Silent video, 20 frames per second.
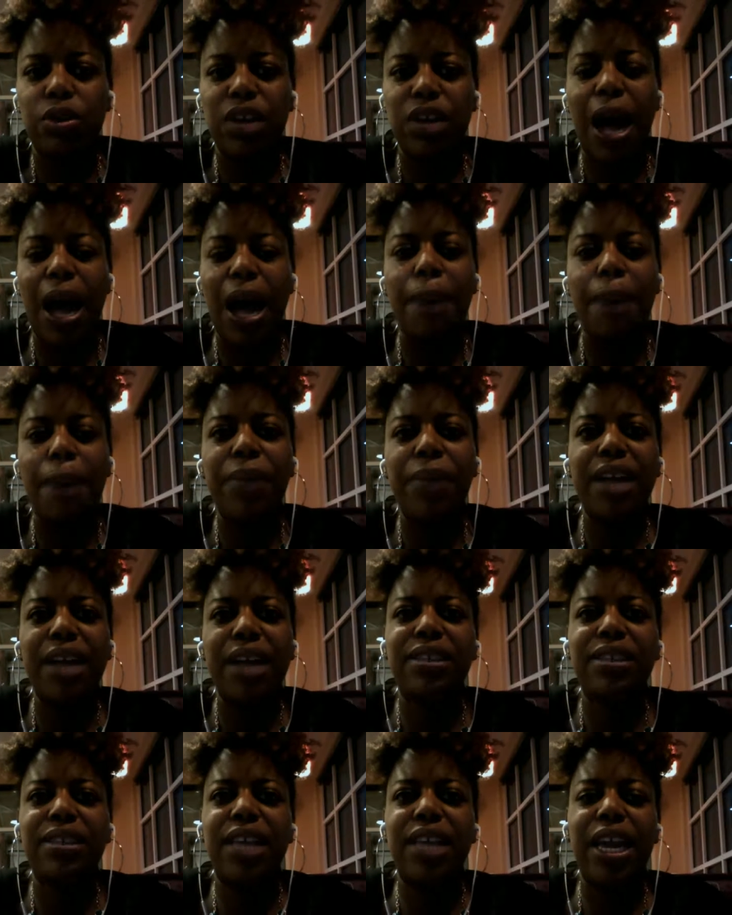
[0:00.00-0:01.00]
I'm not
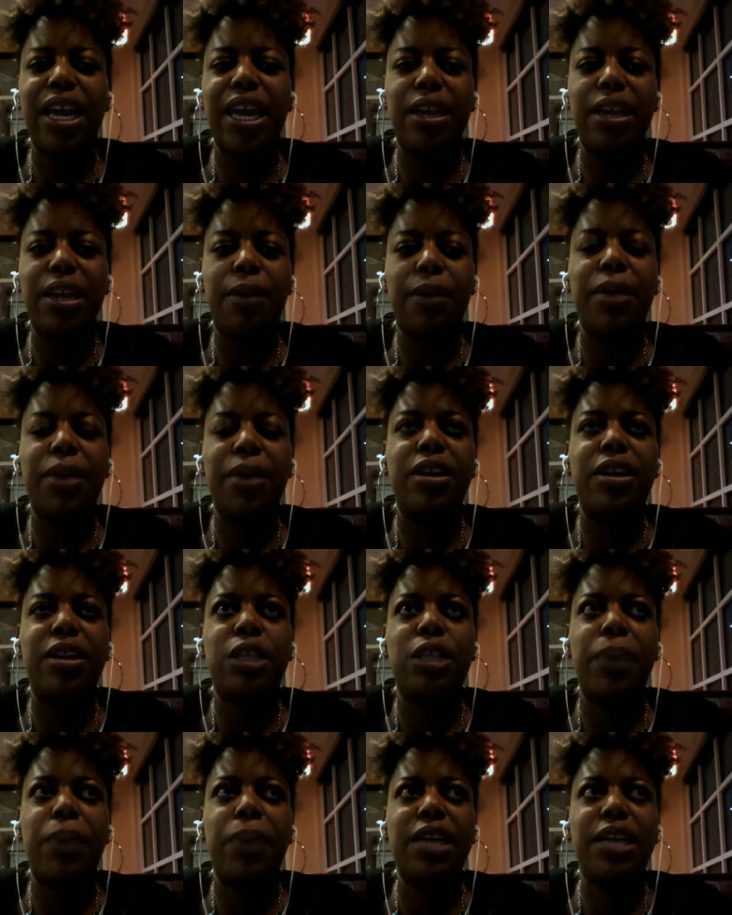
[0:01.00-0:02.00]
saying them in the
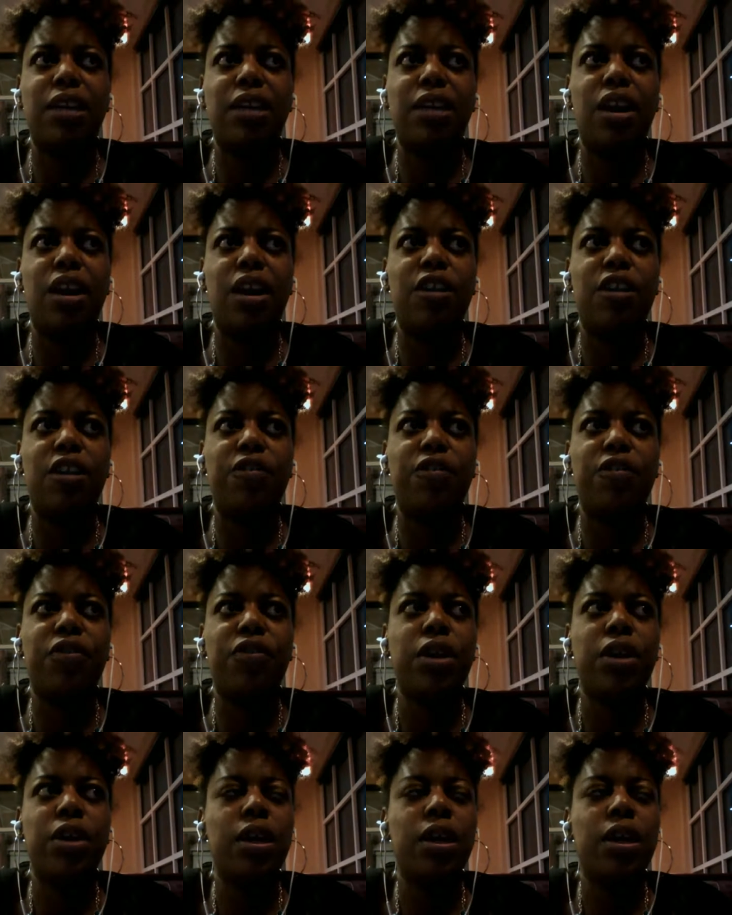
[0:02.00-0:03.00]
space of
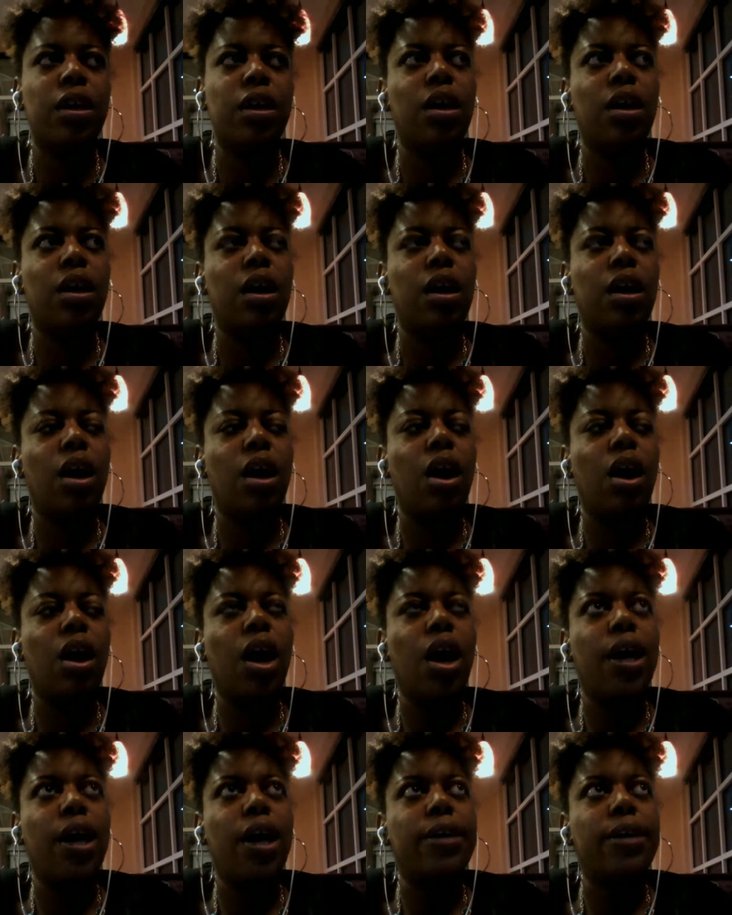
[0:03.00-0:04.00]

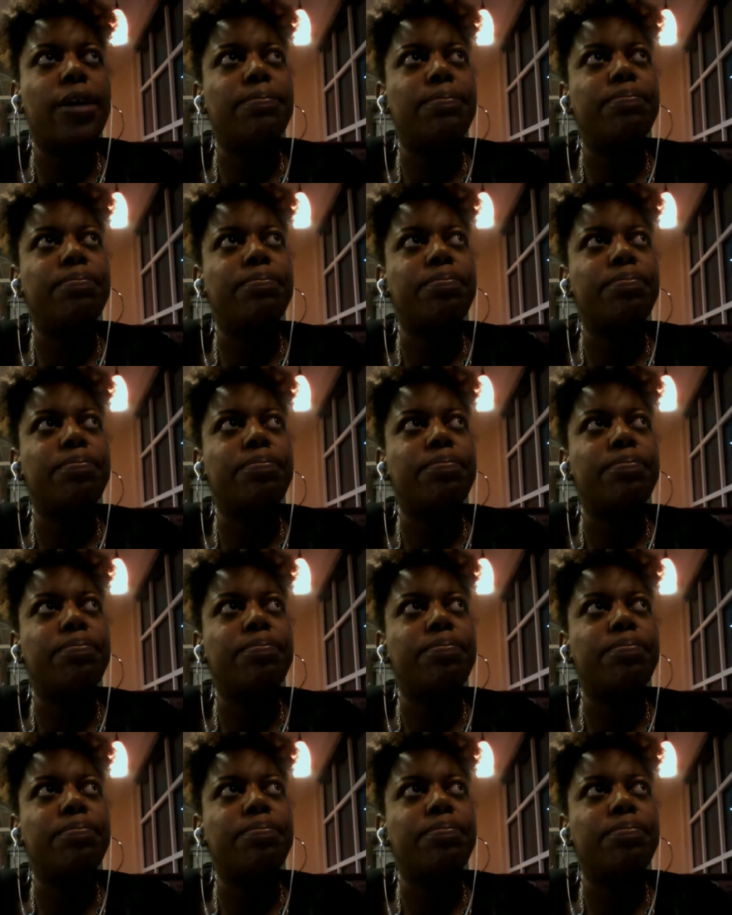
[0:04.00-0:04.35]
um,